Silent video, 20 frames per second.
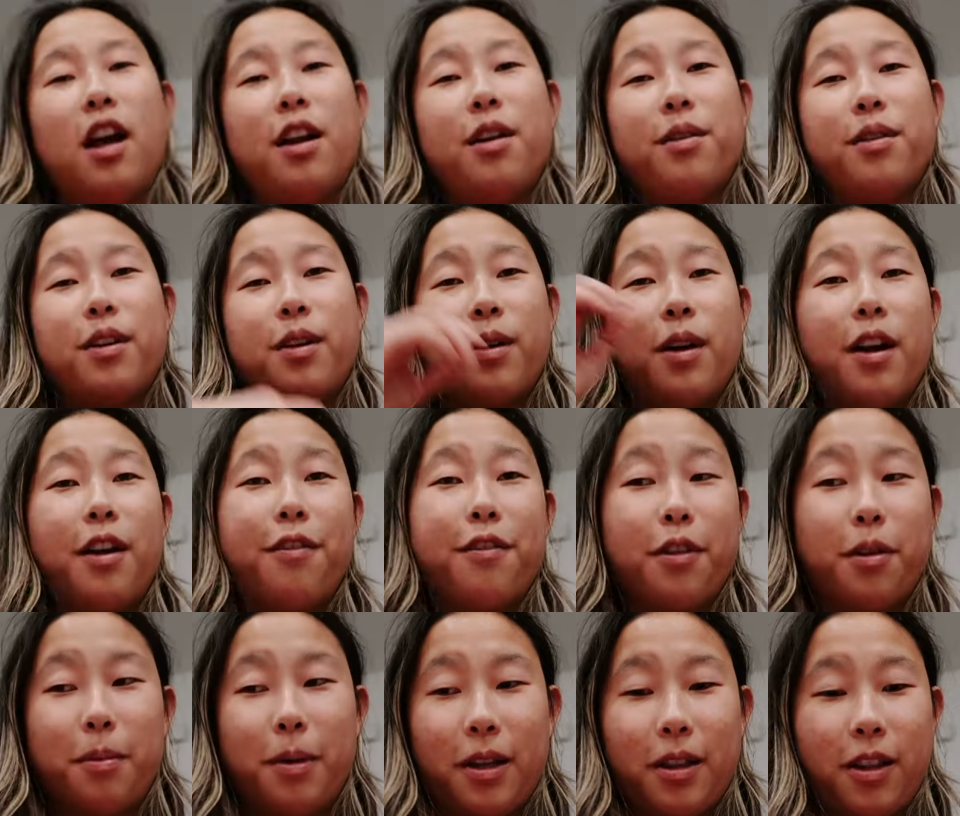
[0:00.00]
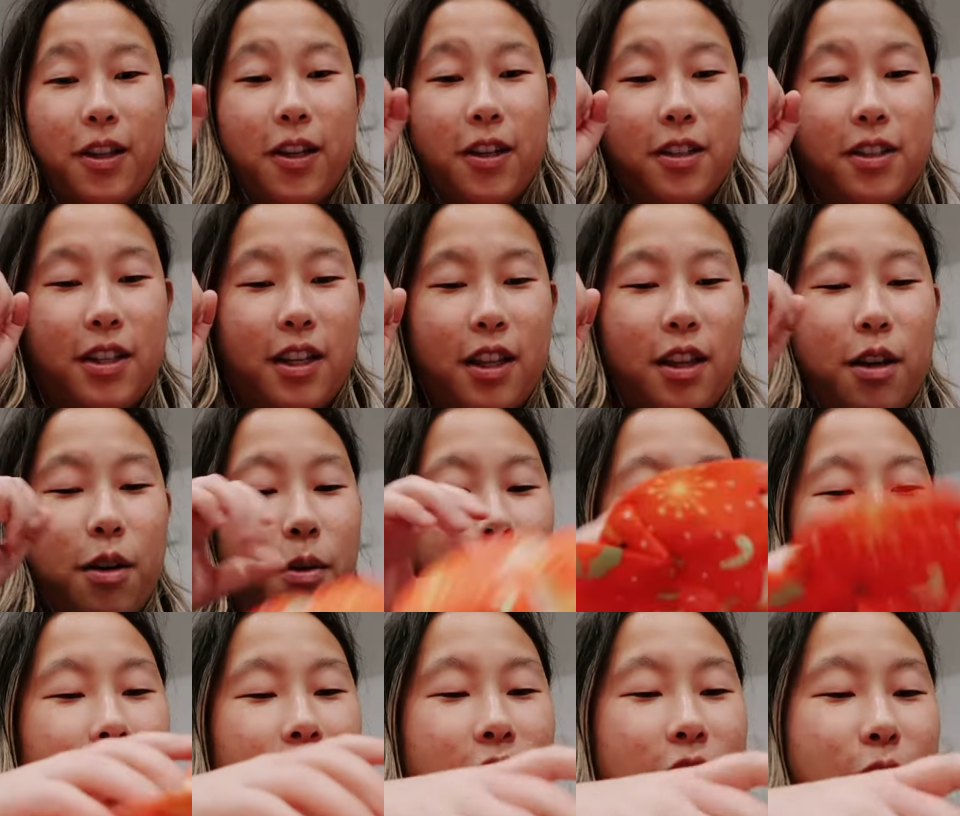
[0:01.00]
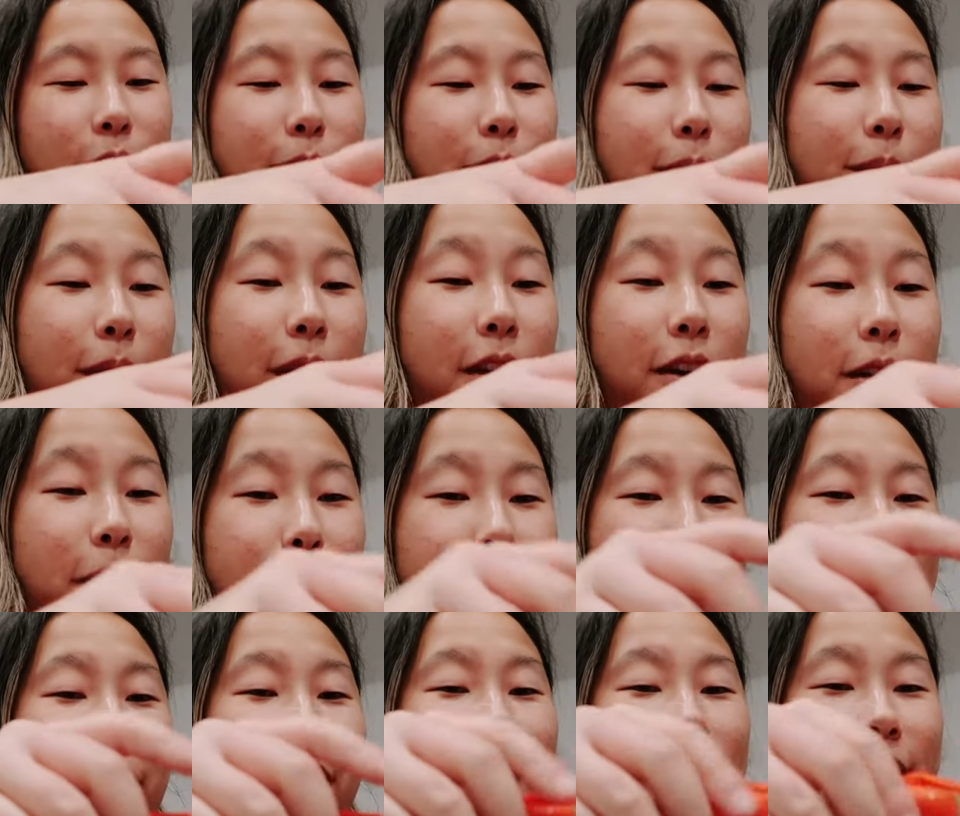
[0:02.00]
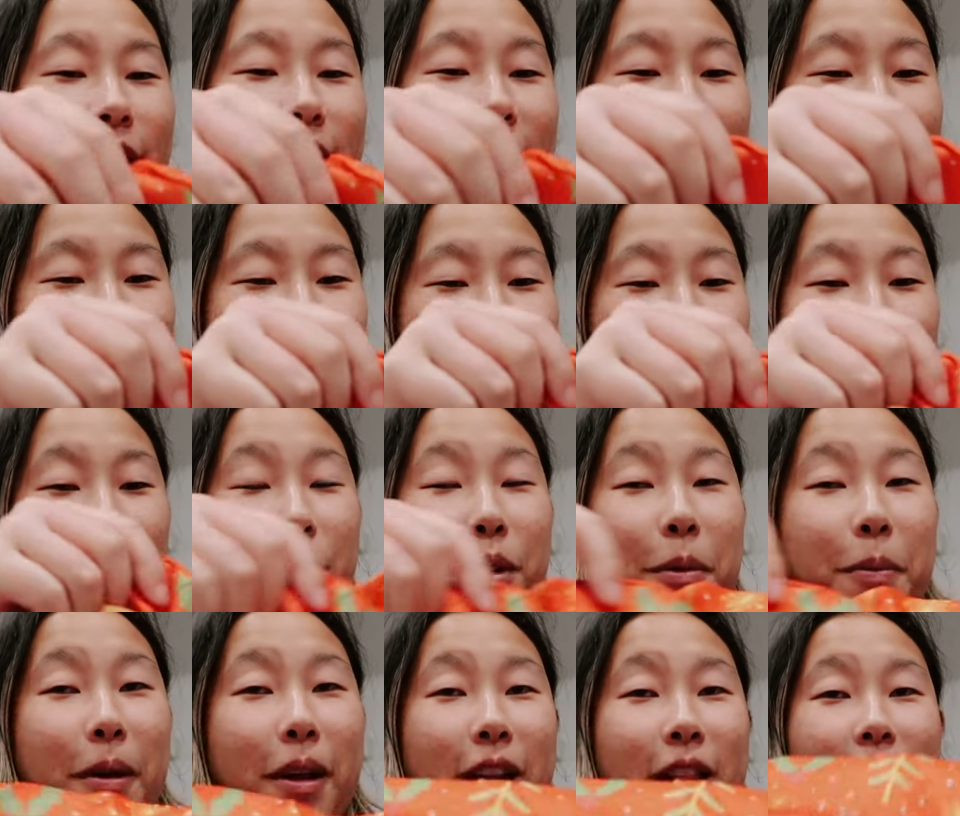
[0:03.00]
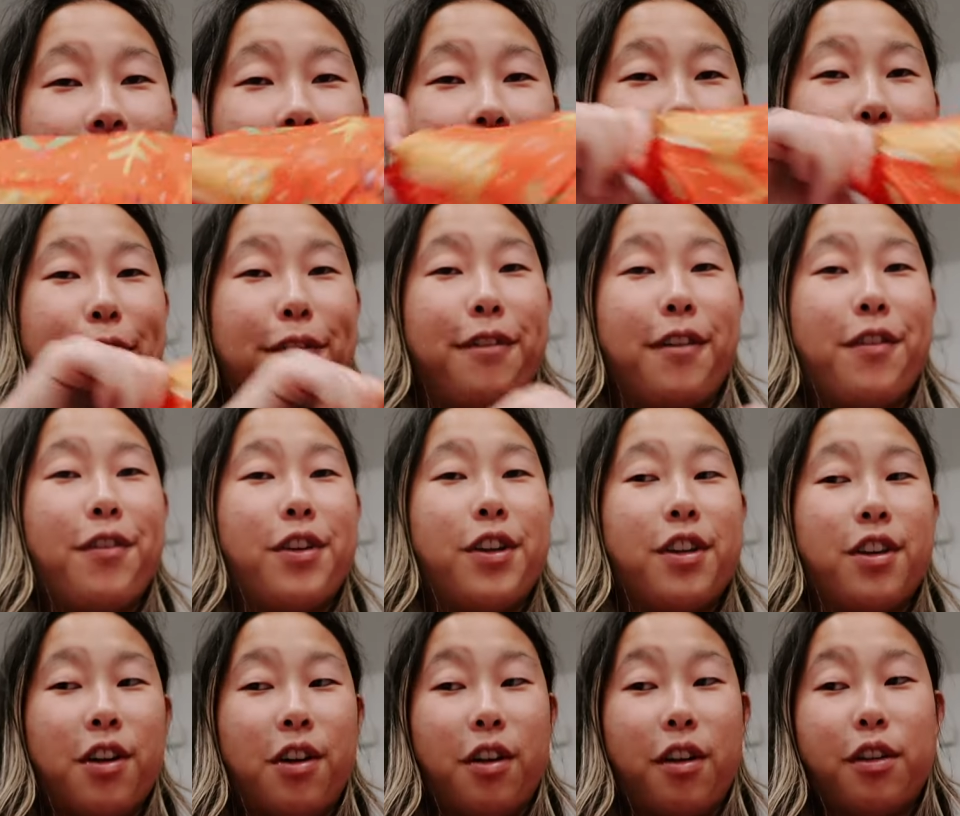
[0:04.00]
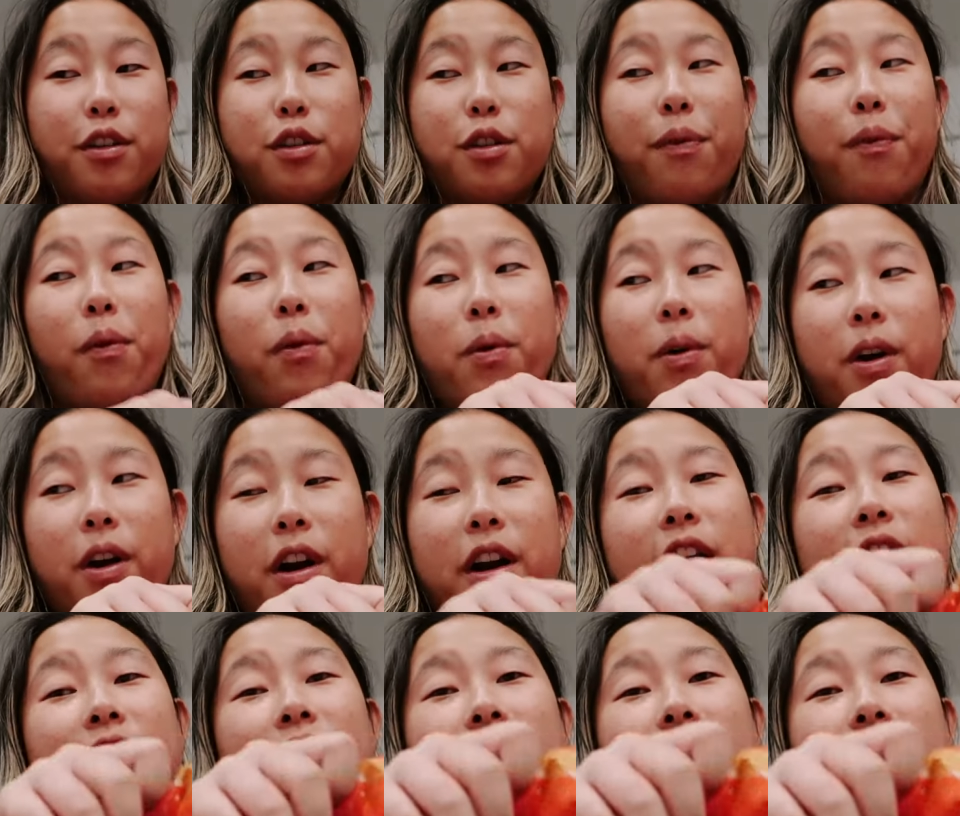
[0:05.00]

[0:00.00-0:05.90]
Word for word: I don't know how I feel about these. The quality could be better, but then again, I only paid like fifteen dollars for